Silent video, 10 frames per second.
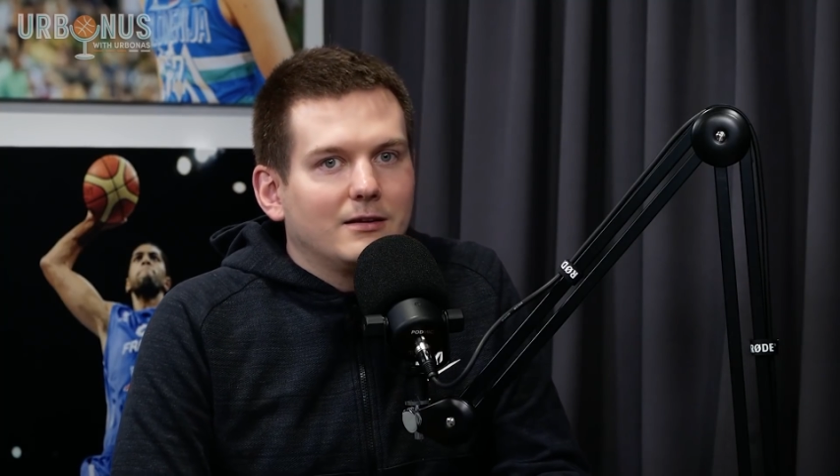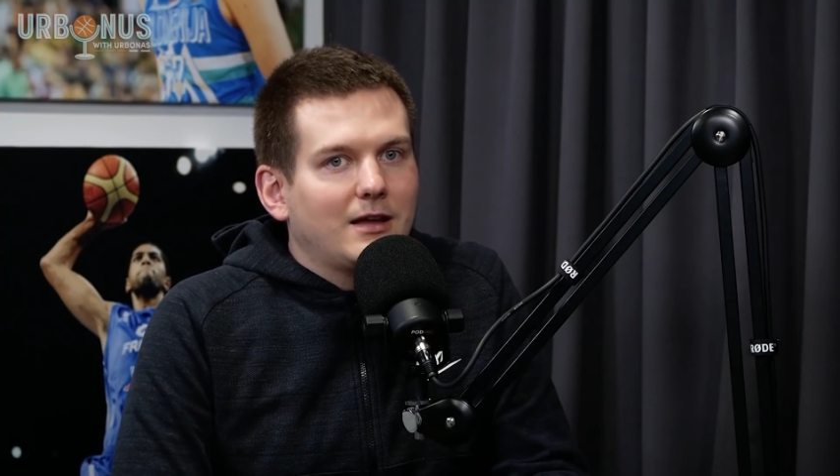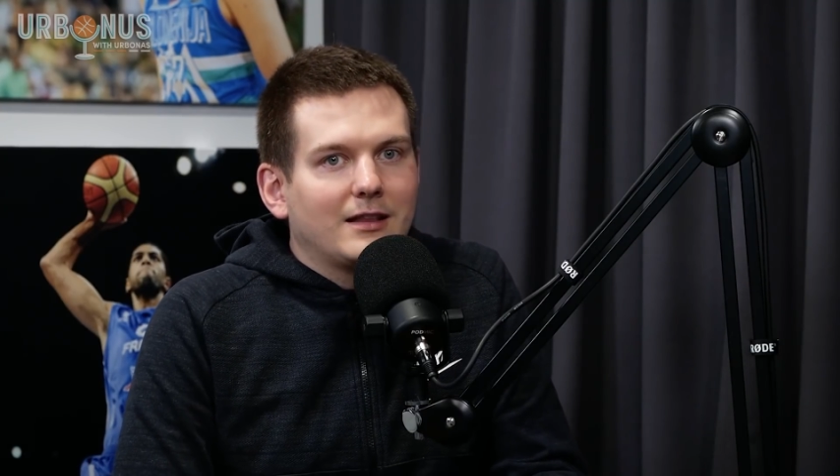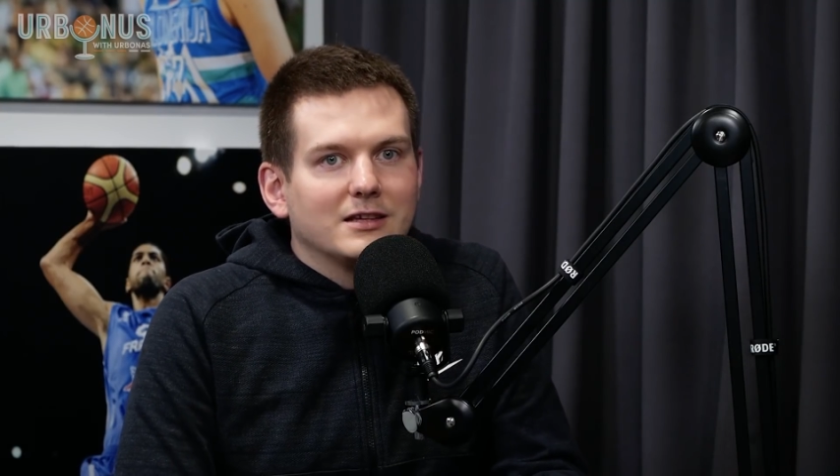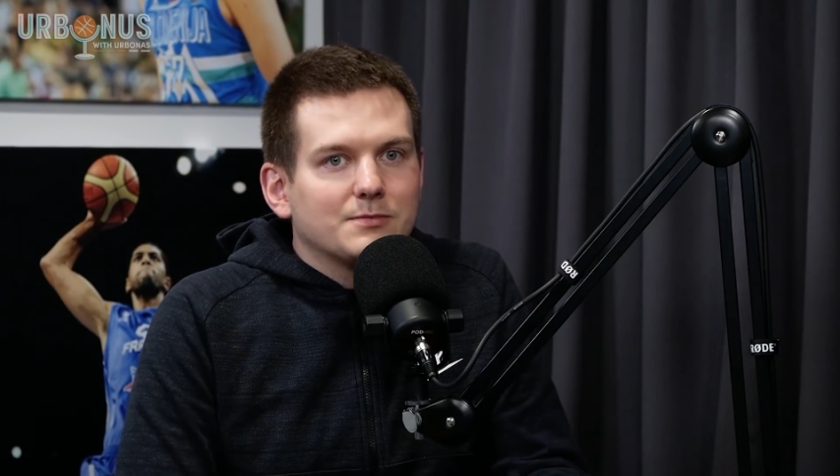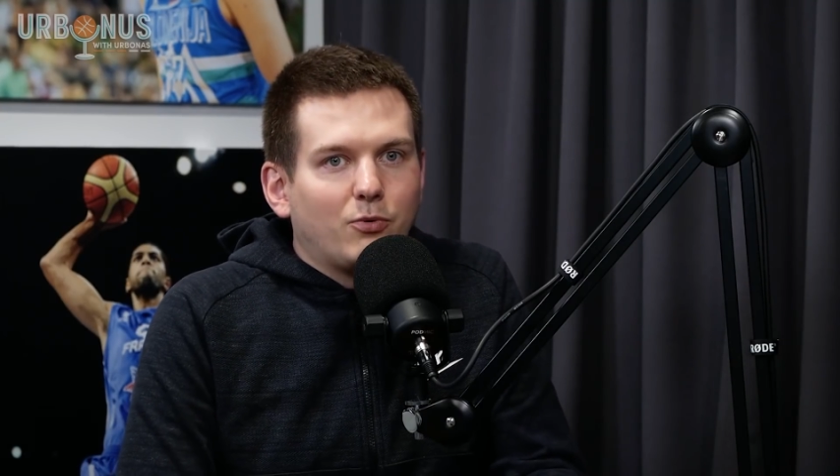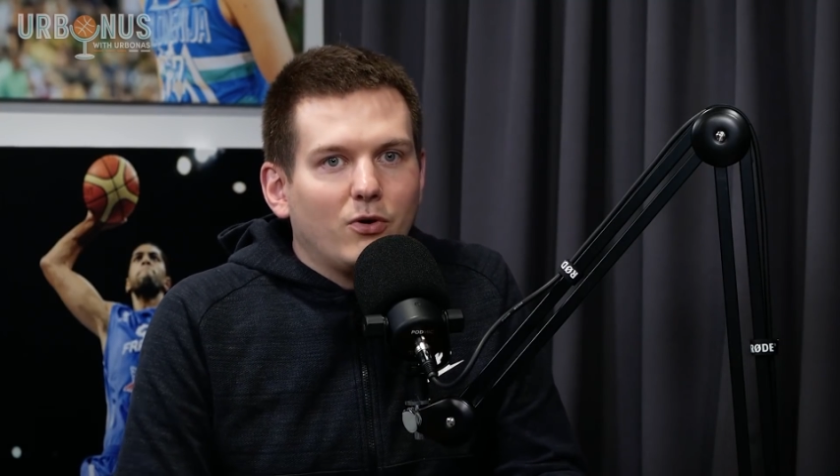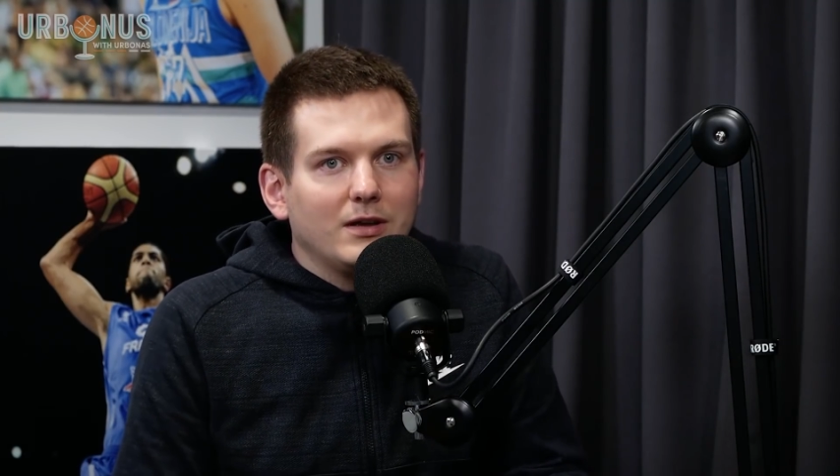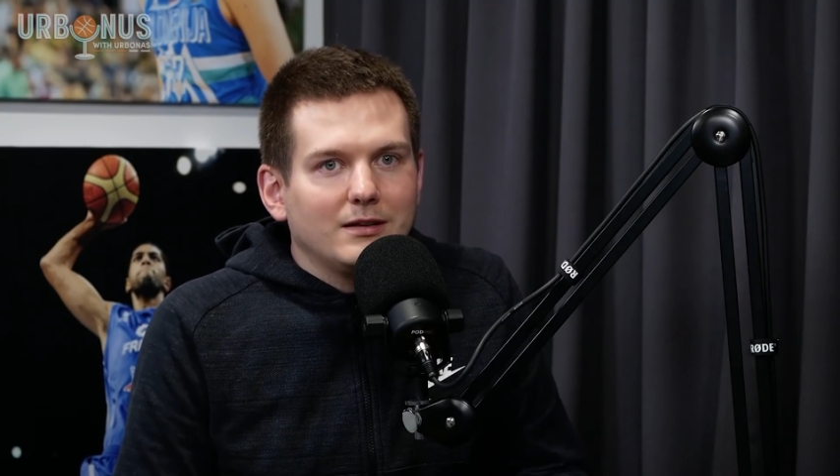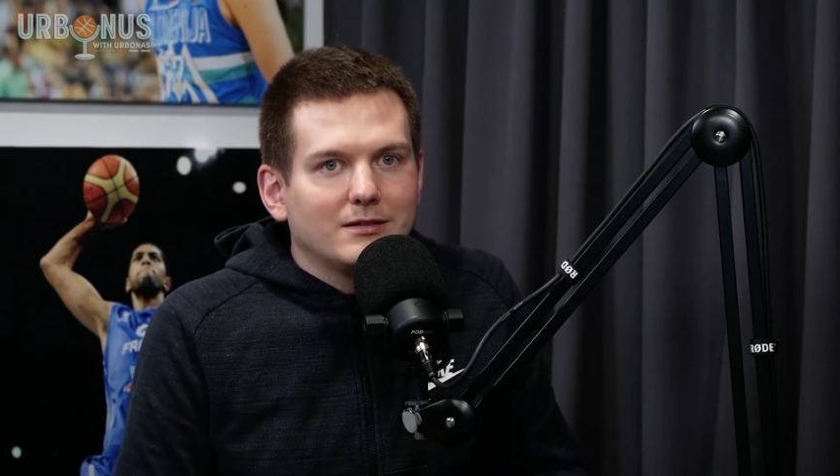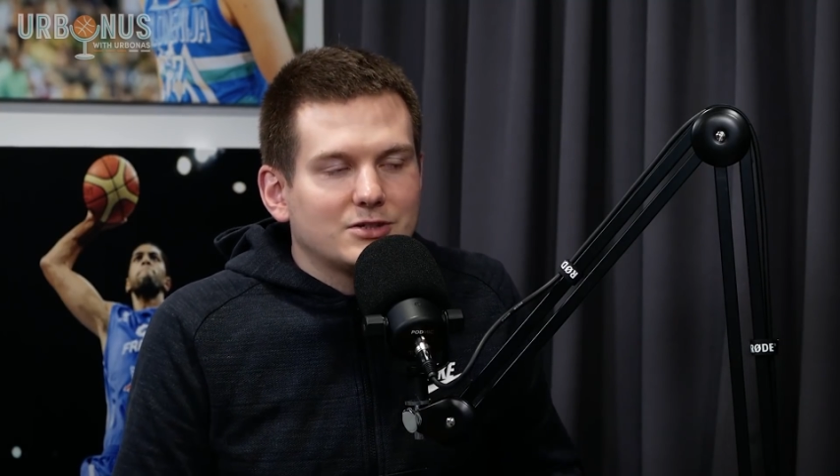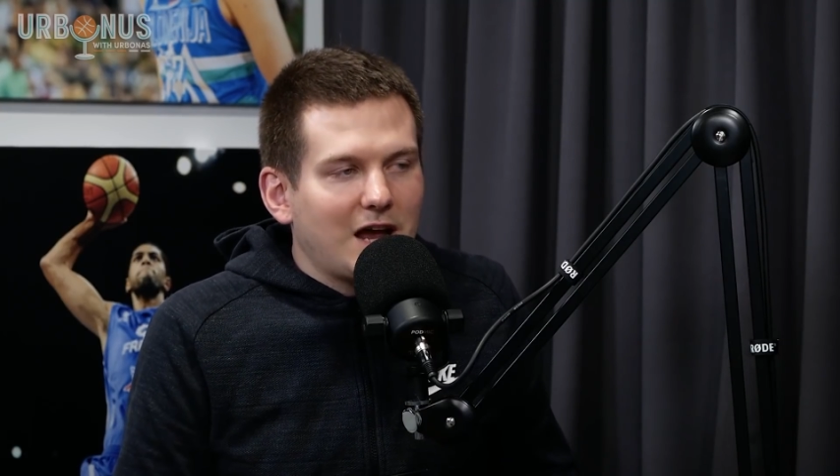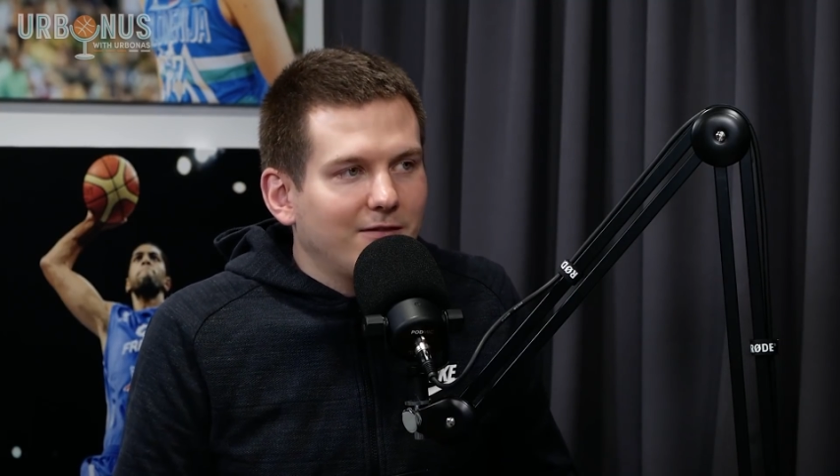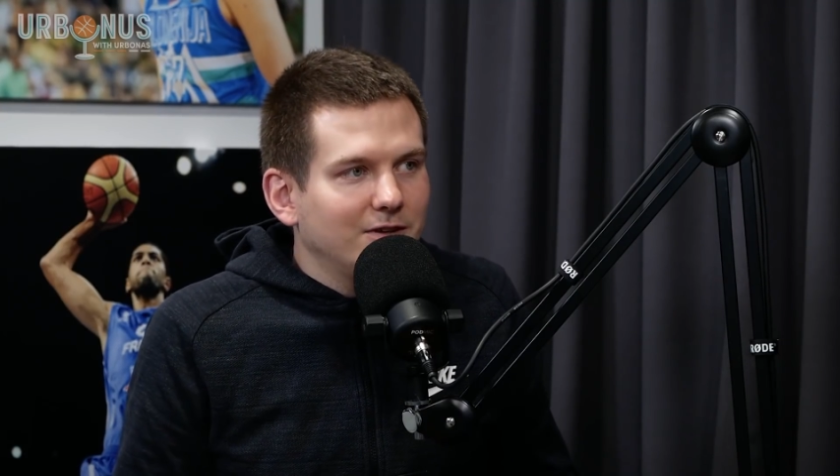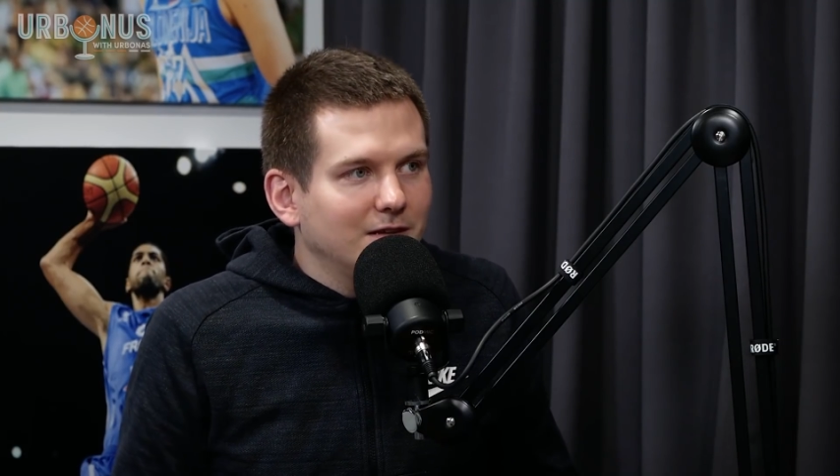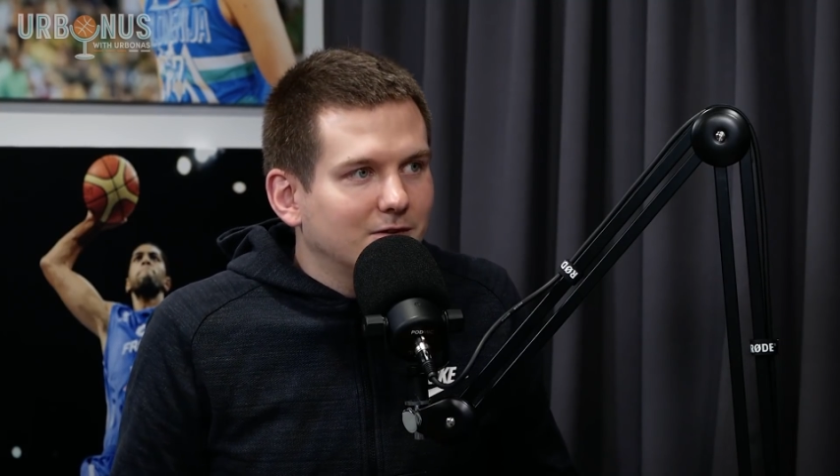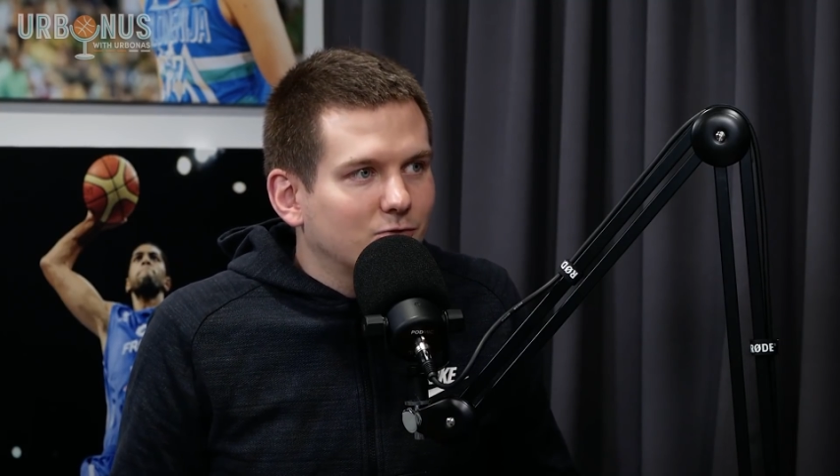At this point, Xavi